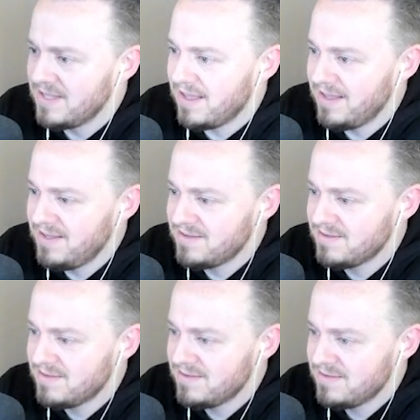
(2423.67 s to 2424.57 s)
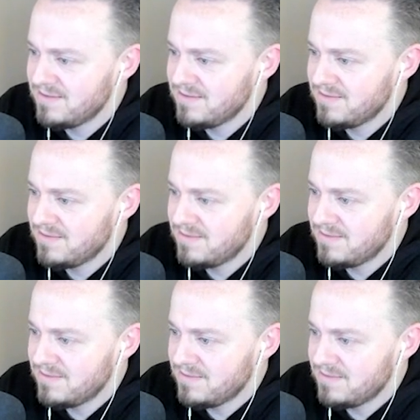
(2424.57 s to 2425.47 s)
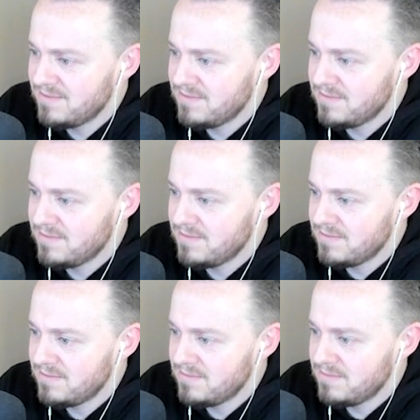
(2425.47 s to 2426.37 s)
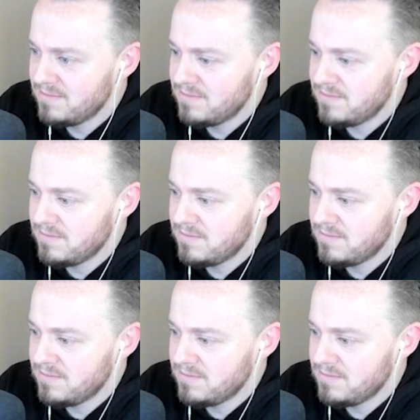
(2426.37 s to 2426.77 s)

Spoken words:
No words are spoken by the person on screen.